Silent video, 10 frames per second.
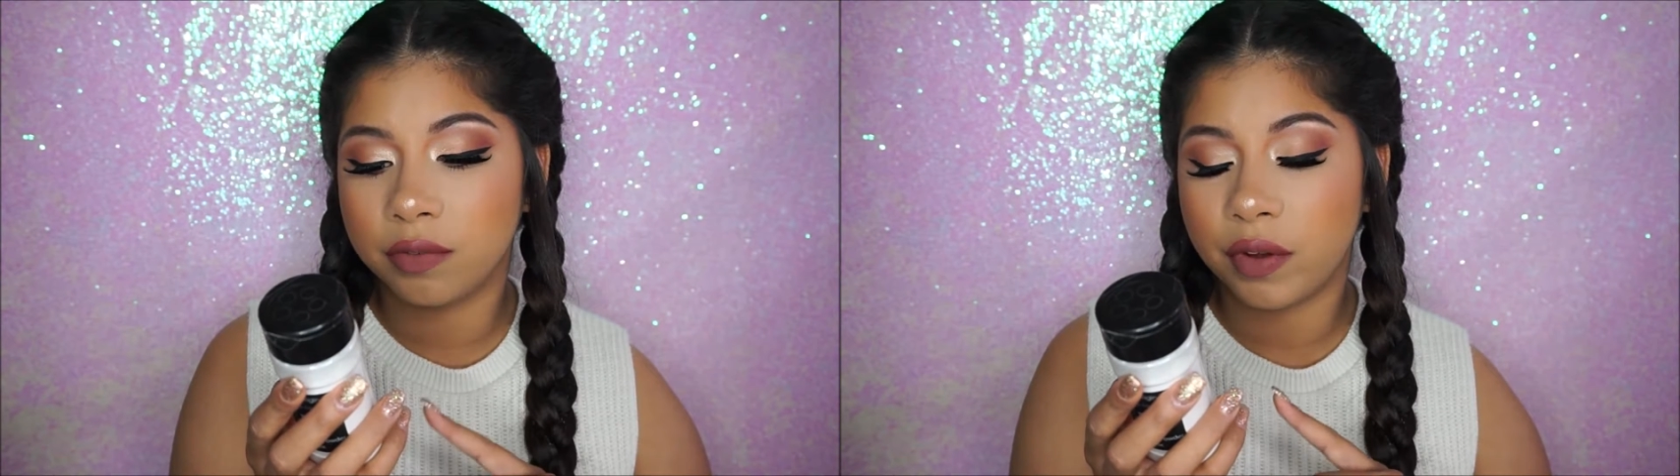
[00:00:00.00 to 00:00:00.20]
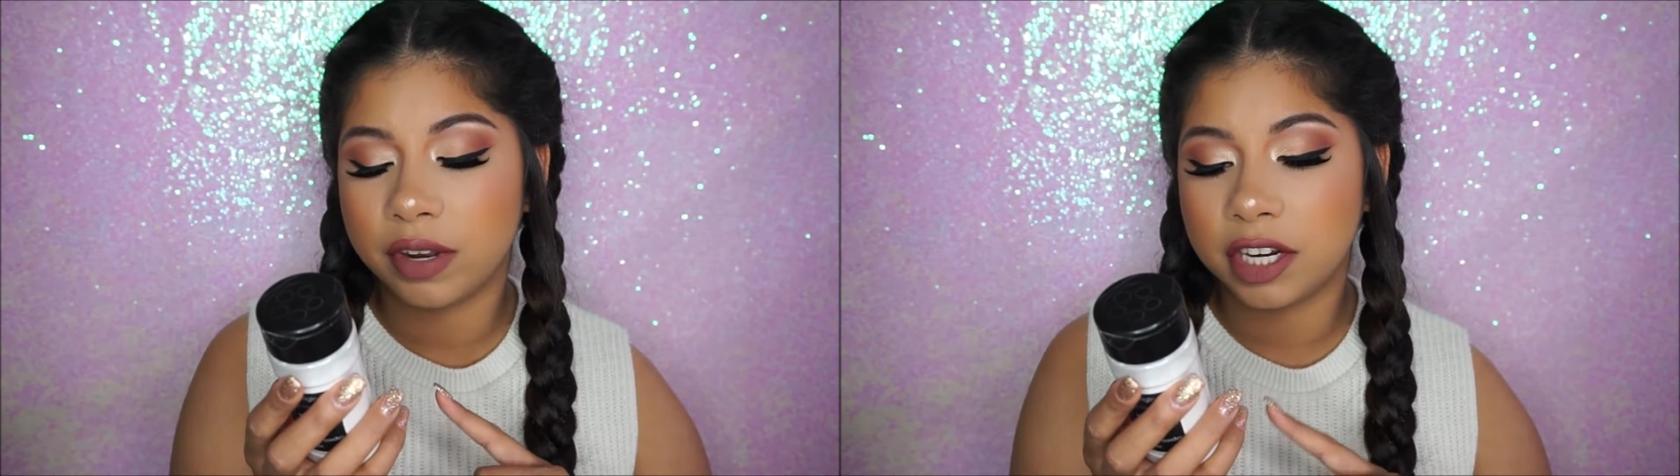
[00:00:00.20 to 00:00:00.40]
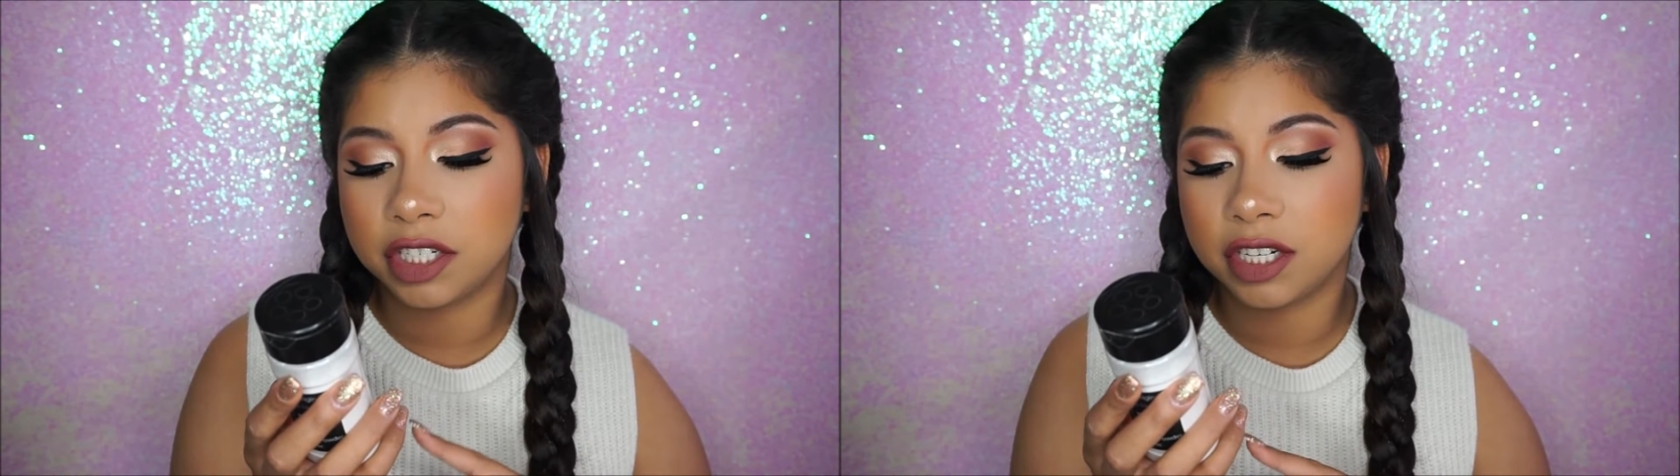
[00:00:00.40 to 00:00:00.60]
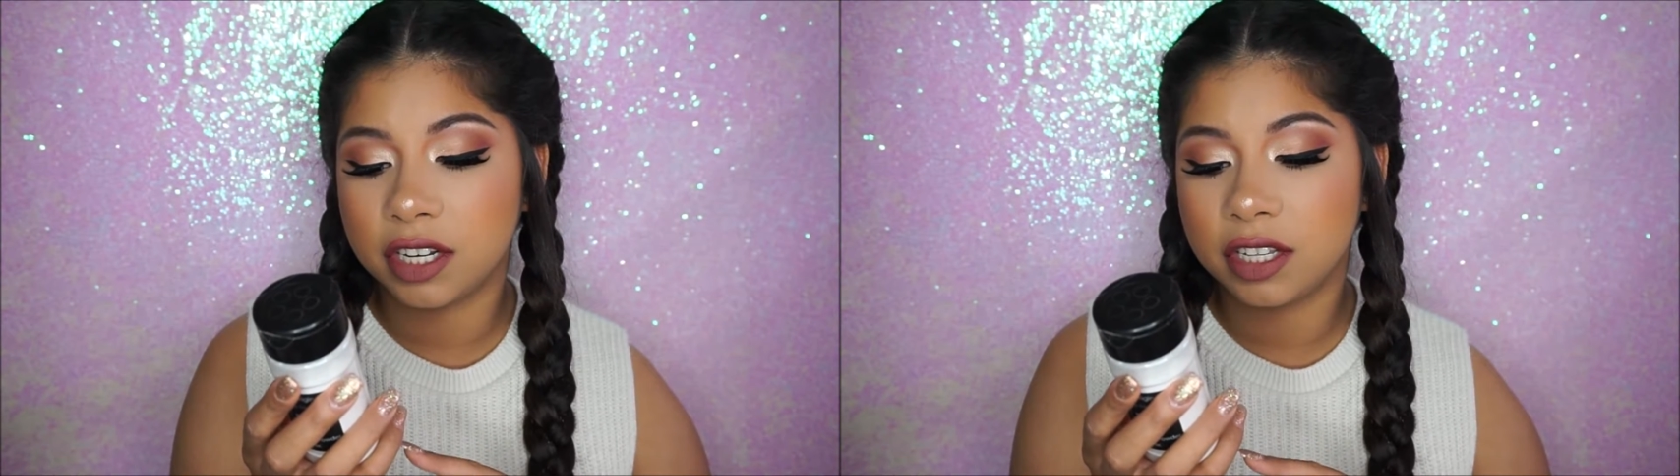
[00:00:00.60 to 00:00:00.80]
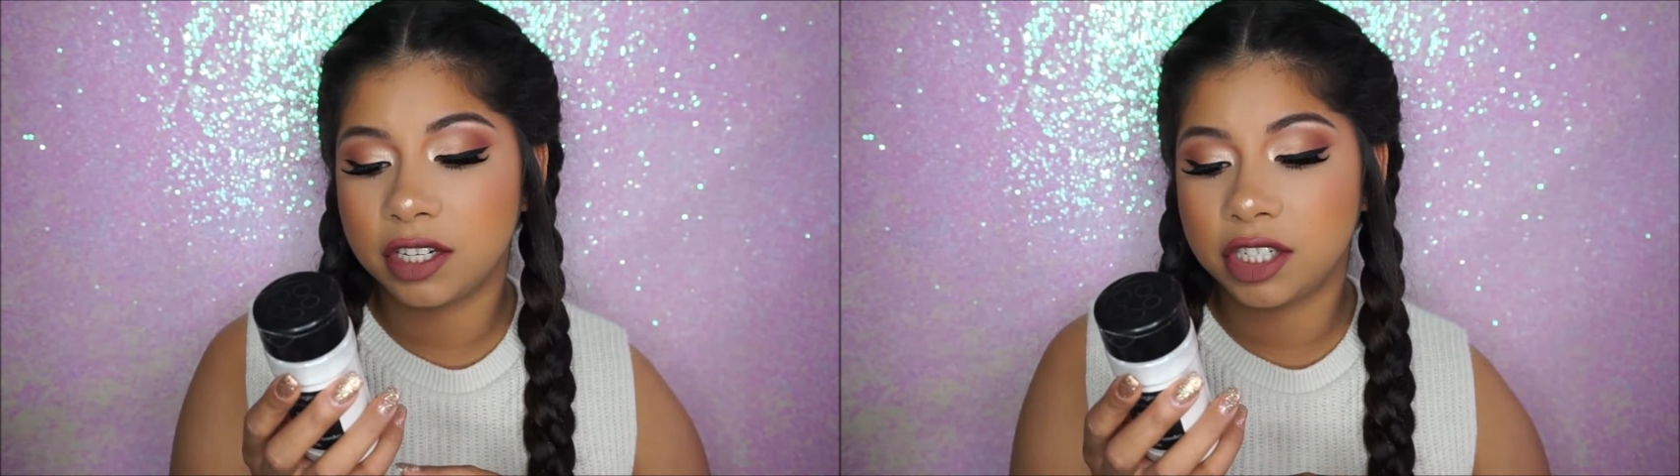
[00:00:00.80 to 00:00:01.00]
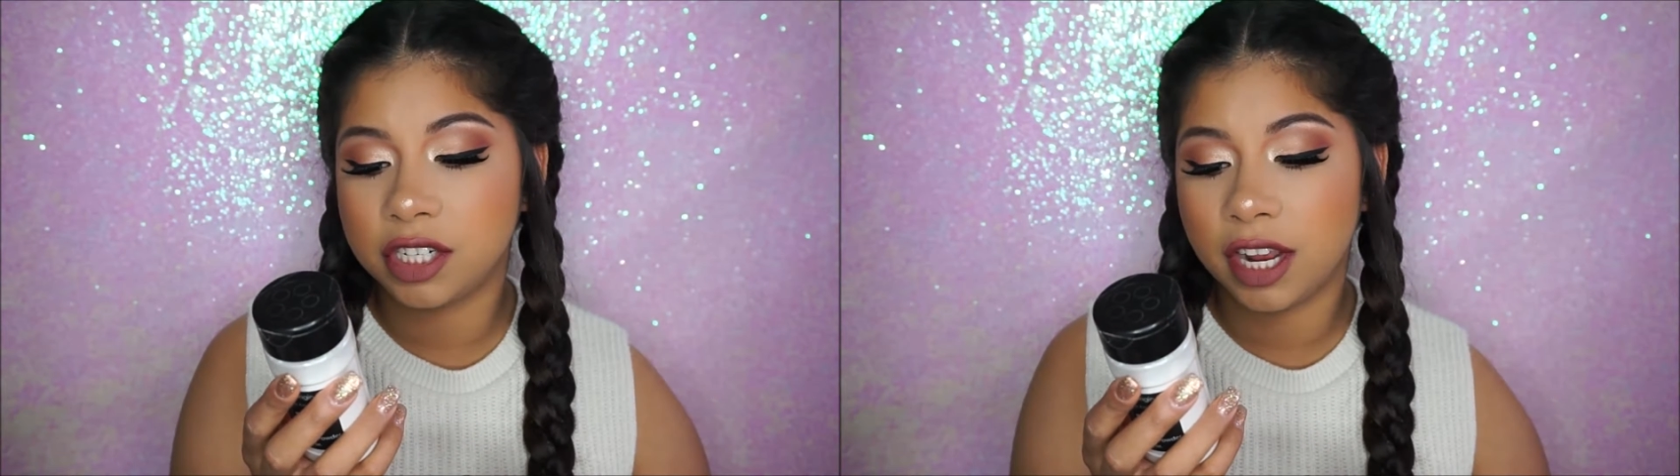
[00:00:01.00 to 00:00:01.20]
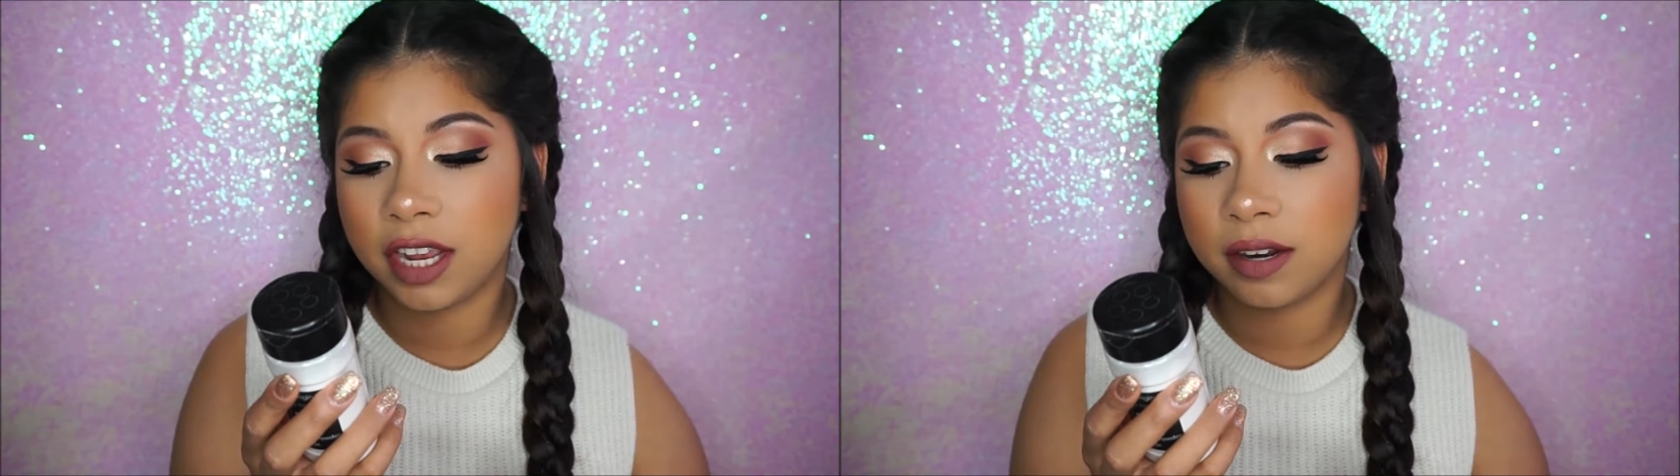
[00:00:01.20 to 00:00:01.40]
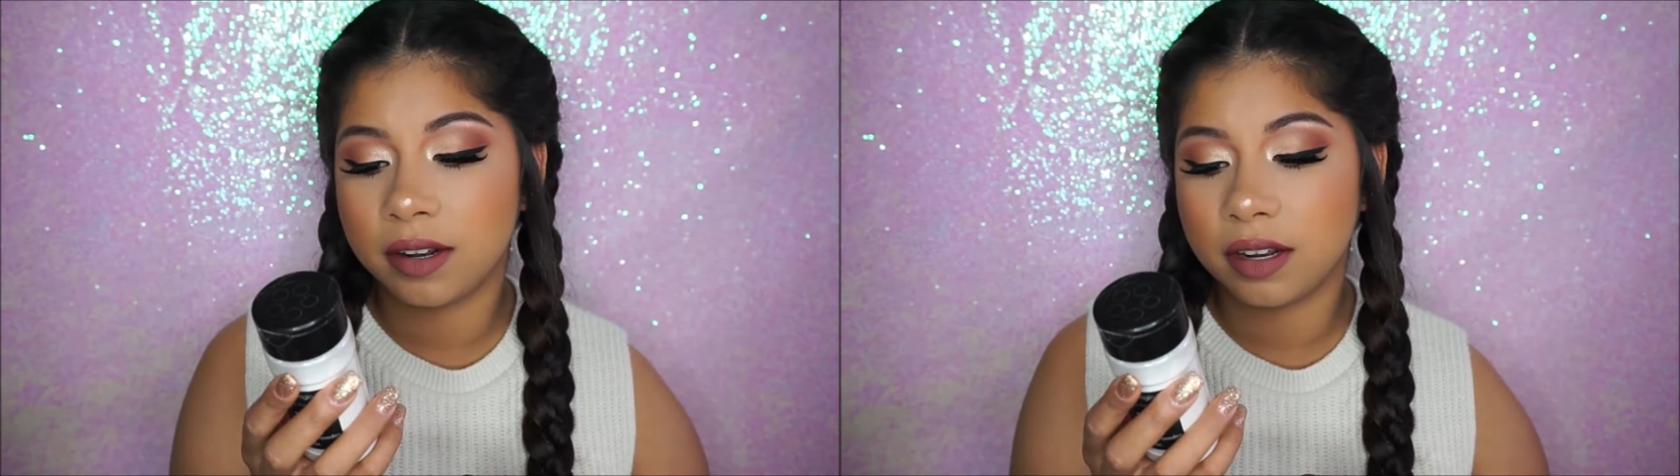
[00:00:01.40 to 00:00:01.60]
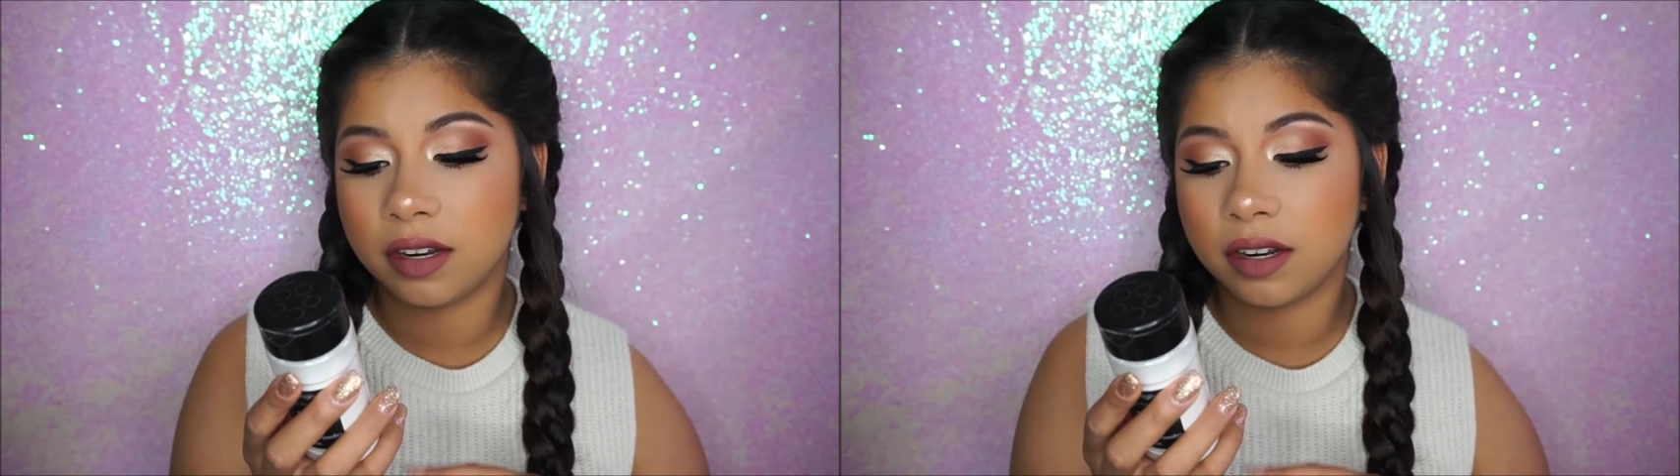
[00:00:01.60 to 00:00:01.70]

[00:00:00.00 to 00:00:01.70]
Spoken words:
your foundation shade